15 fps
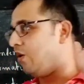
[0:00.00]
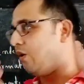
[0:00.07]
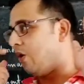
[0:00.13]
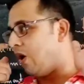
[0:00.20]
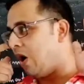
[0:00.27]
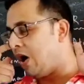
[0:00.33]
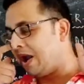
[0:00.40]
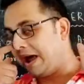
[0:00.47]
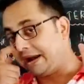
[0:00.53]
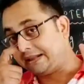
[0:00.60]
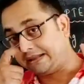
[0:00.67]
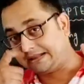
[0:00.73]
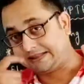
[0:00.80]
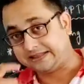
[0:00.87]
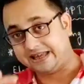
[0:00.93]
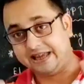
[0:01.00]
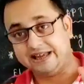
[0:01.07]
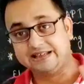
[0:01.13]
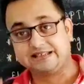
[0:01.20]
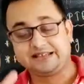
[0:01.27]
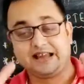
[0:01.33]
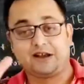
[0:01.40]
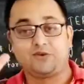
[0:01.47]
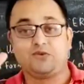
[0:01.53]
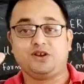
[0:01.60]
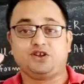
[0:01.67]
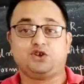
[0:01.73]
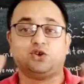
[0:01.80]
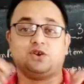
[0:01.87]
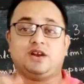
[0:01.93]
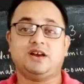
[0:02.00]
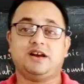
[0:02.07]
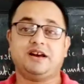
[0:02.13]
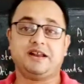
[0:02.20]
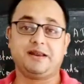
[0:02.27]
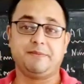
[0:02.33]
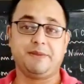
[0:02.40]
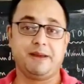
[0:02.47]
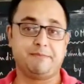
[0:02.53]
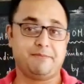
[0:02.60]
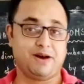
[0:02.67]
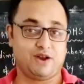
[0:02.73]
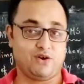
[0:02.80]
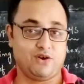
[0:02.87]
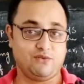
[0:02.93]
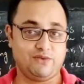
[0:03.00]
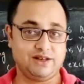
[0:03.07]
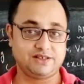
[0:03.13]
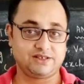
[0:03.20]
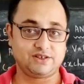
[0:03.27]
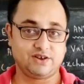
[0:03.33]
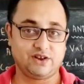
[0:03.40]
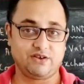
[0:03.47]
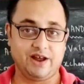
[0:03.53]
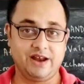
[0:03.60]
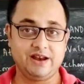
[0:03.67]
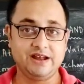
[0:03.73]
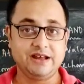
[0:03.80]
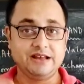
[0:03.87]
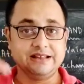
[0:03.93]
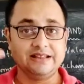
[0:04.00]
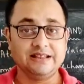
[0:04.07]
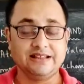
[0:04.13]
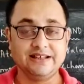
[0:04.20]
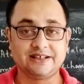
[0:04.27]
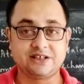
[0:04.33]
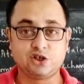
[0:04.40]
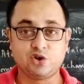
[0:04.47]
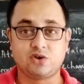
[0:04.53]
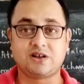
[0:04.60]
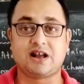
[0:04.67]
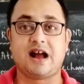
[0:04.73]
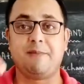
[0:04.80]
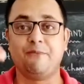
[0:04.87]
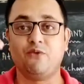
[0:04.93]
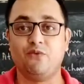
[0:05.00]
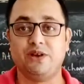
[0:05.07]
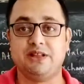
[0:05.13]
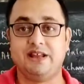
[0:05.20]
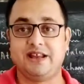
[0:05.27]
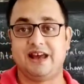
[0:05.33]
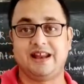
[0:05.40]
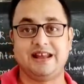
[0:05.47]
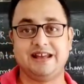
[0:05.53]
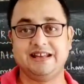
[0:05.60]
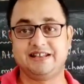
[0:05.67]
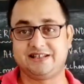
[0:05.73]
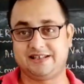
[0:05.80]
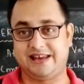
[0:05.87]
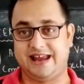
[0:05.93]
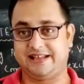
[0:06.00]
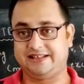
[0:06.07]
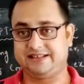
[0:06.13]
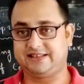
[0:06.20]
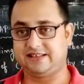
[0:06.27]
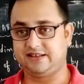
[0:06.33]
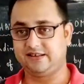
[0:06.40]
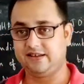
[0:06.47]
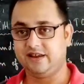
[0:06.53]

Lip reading: All of these things that we should remember always. Alright? This should come within an instance.